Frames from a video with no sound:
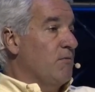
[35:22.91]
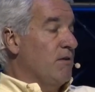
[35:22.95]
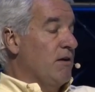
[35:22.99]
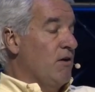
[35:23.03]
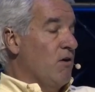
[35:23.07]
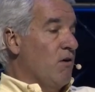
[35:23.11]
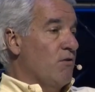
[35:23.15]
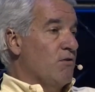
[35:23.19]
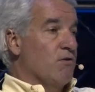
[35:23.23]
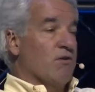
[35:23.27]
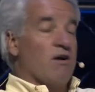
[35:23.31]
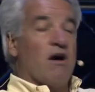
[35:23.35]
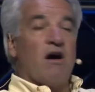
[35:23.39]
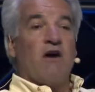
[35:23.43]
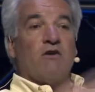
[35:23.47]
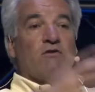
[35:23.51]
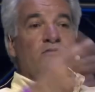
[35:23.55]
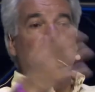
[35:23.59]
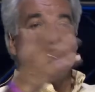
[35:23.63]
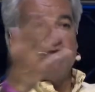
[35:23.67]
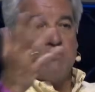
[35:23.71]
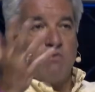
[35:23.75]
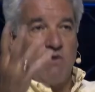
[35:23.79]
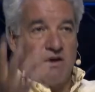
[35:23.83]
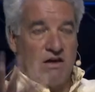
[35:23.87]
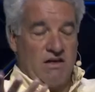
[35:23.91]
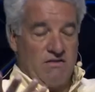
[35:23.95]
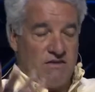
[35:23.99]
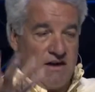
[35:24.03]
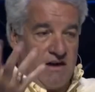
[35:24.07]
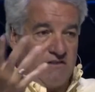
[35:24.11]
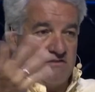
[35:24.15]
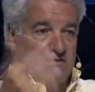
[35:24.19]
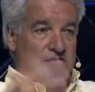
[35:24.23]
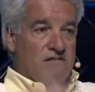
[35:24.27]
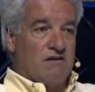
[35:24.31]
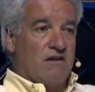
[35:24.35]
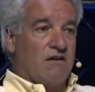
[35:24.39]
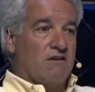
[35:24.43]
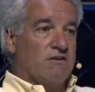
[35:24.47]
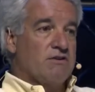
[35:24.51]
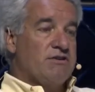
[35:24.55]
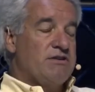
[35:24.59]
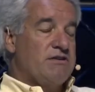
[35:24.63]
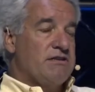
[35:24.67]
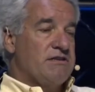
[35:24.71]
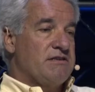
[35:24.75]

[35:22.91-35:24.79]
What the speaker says: we owed her $120,000.